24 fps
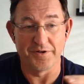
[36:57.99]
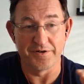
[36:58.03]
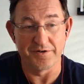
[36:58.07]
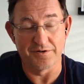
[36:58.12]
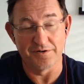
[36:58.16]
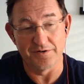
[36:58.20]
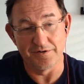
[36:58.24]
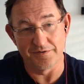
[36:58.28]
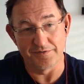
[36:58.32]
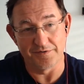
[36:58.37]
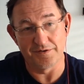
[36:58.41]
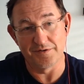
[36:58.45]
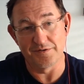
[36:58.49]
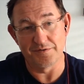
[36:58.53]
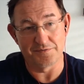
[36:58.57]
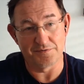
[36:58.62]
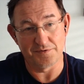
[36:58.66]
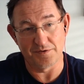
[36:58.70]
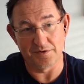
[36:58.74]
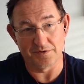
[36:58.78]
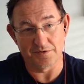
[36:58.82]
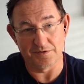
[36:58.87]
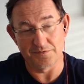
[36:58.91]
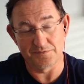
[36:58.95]
or a
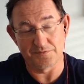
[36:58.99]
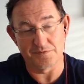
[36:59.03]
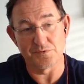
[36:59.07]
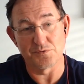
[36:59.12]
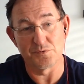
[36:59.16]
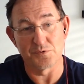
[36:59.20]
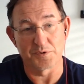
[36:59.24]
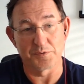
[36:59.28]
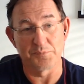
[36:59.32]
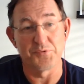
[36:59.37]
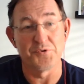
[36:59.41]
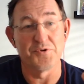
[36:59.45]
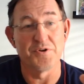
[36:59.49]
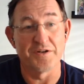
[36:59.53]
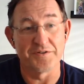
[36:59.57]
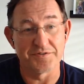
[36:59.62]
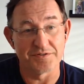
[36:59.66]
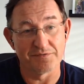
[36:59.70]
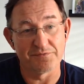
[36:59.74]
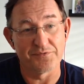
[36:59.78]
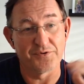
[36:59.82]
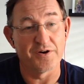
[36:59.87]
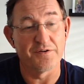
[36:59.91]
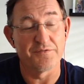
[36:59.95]
SQL compute
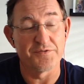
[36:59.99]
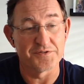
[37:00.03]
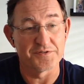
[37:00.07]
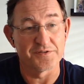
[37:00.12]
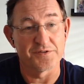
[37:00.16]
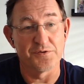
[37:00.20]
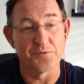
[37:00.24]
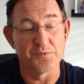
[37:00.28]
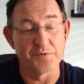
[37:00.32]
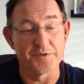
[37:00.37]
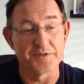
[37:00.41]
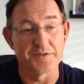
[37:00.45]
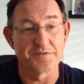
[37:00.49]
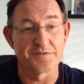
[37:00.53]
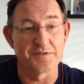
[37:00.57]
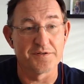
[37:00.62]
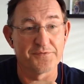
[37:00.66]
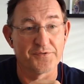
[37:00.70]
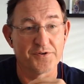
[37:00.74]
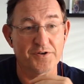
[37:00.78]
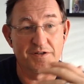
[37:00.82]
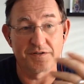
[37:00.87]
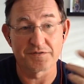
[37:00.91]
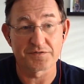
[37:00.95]
engine for every single one that's
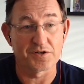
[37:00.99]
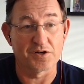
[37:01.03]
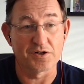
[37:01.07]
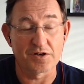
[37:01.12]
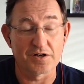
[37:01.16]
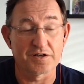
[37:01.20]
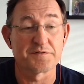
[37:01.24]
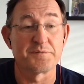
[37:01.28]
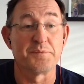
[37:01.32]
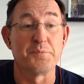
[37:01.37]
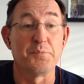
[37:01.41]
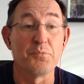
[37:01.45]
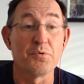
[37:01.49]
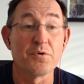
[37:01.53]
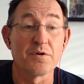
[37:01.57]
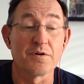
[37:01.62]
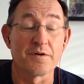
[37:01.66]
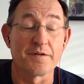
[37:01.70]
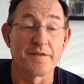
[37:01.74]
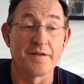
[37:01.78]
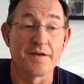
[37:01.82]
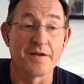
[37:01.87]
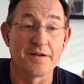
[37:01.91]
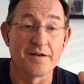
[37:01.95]
different, it's going to cost me more
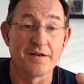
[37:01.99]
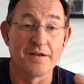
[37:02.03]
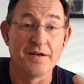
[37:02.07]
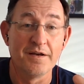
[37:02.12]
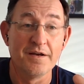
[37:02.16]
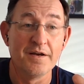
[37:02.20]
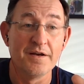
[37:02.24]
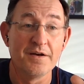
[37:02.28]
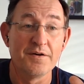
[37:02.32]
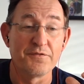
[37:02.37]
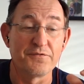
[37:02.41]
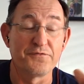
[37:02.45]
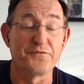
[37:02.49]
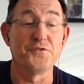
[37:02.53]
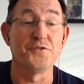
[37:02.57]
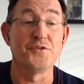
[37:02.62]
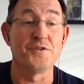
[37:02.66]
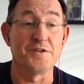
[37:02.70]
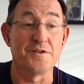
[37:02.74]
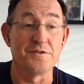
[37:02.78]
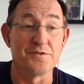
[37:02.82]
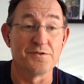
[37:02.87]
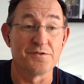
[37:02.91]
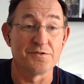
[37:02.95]
than
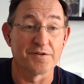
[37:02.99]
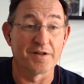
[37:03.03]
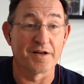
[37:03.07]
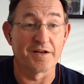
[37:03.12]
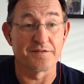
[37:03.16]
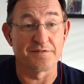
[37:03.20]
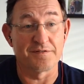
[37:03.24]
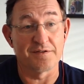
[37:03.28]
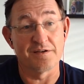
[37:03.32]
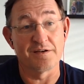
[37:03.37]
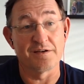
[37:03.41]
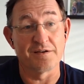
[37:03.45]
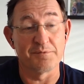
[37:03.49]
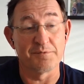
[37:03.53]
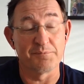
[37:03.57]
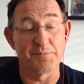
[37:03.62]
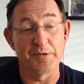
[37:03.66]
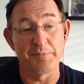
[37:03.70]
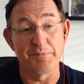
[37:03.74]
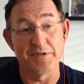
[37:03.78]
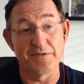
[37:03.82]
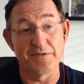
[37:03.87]
fully utilizing maybe